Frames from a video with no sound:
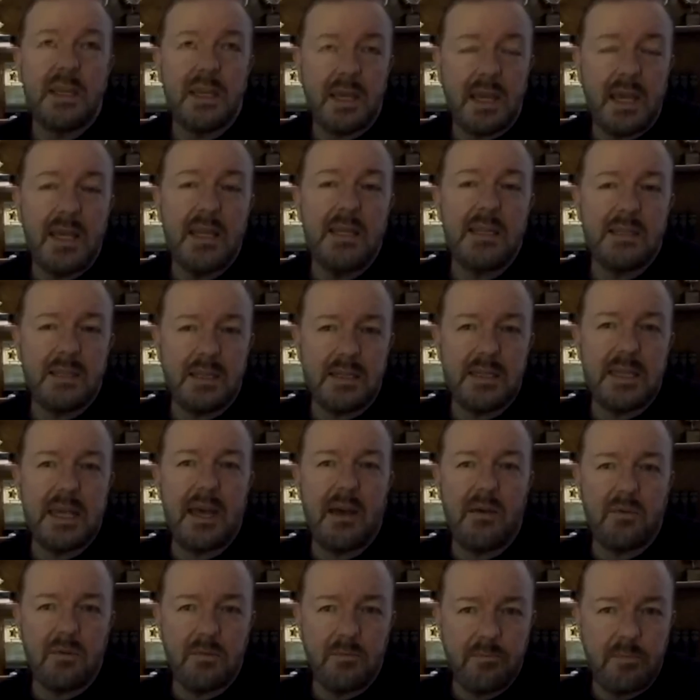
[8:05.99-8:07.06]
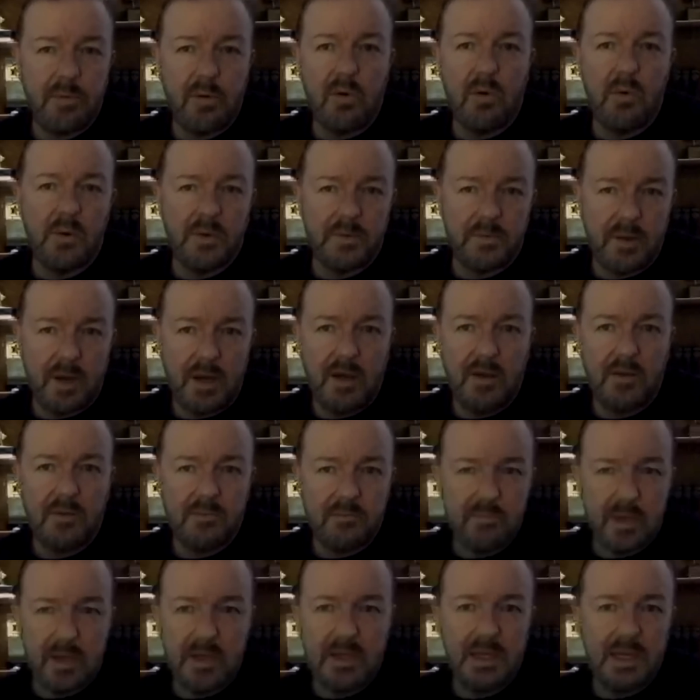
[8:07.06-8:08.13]
into town and bought with my own
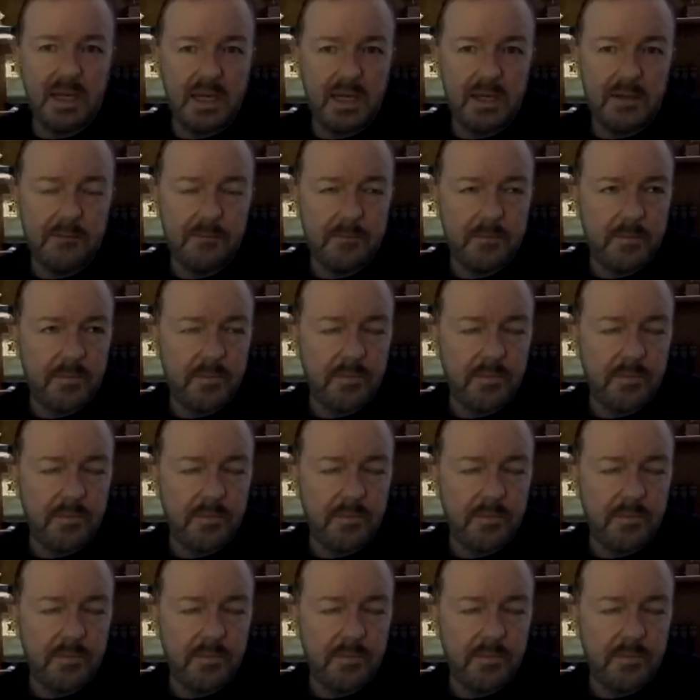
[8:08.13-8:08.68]
money